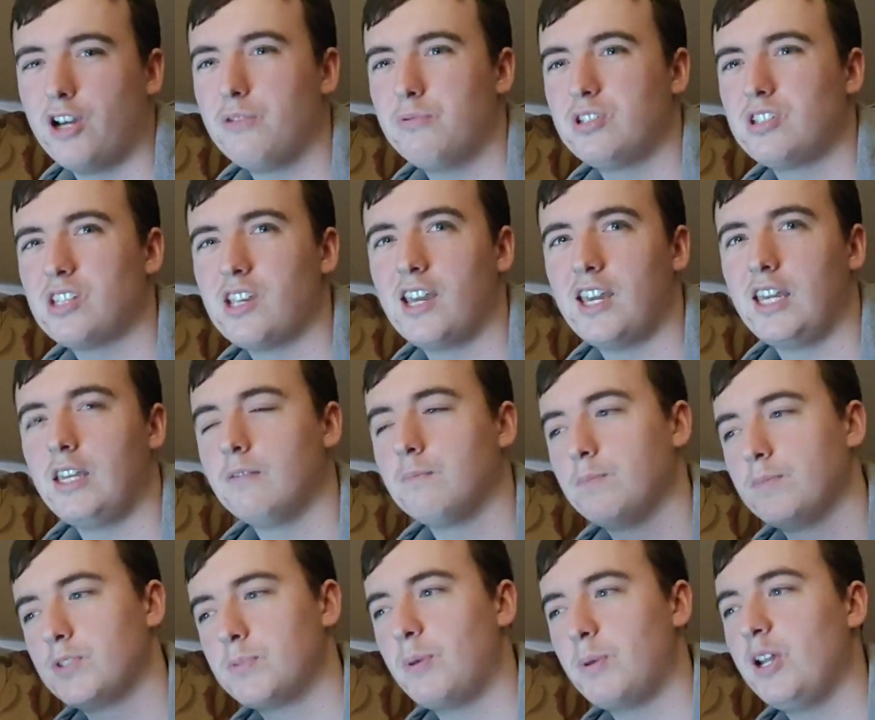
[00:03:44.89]
I would
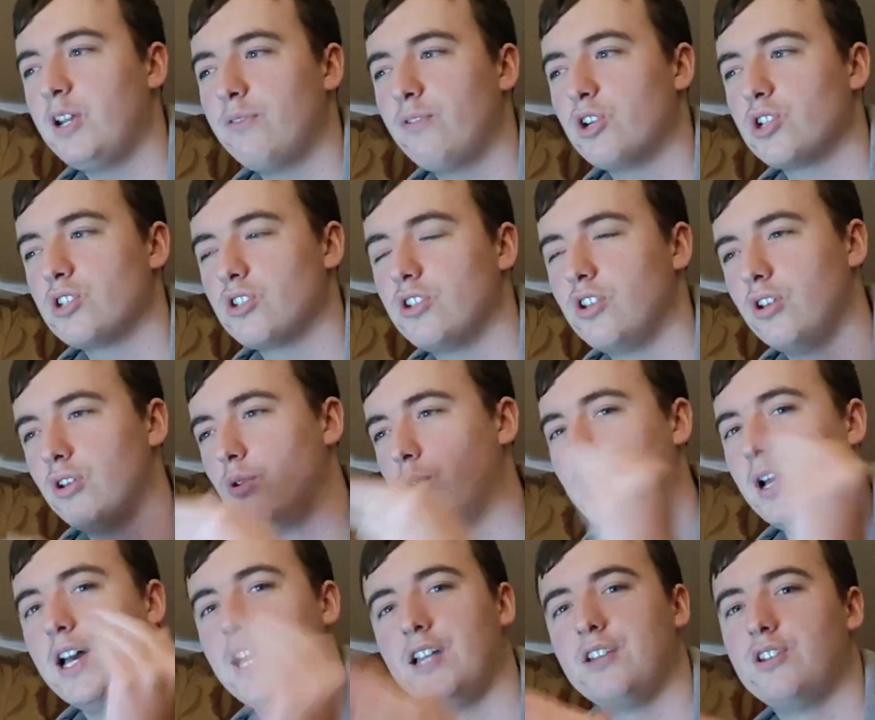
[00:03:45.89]
say Spider Verse
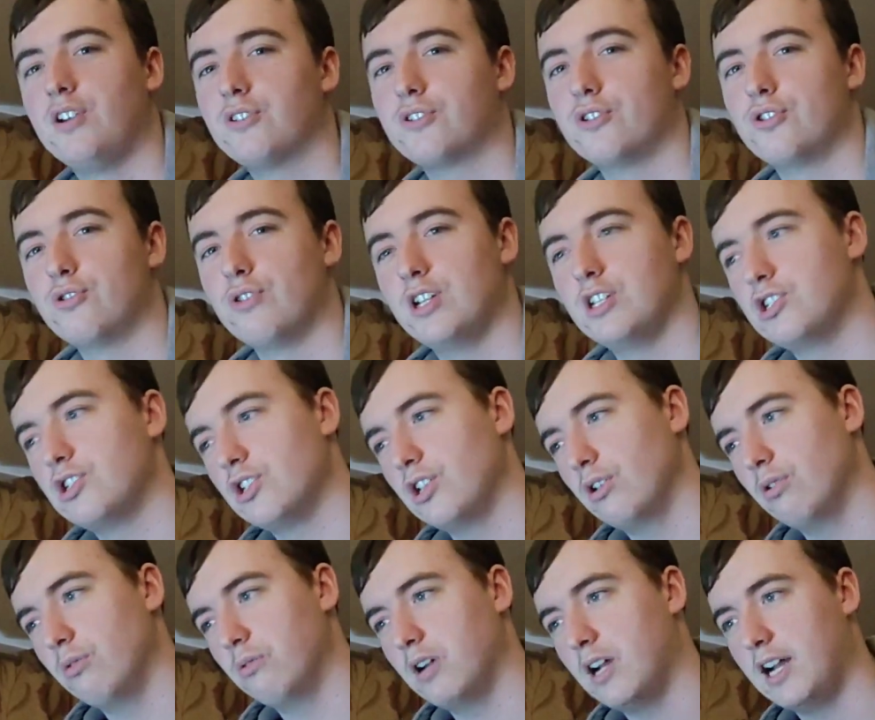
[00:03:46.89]
2 and Doctor Strange
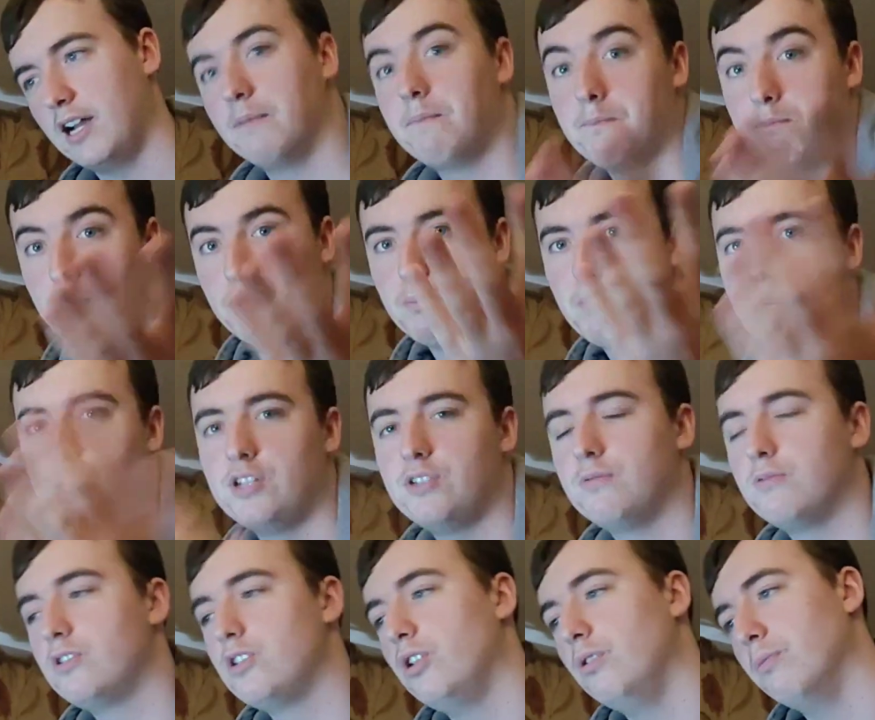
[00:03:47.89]
2 are my
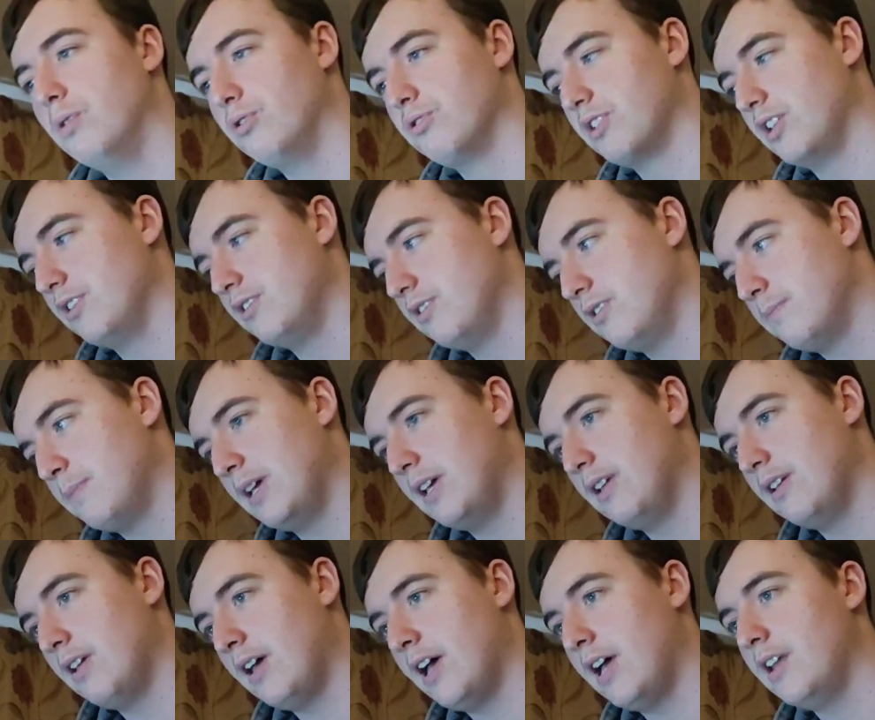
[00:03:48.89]
two most anticipated.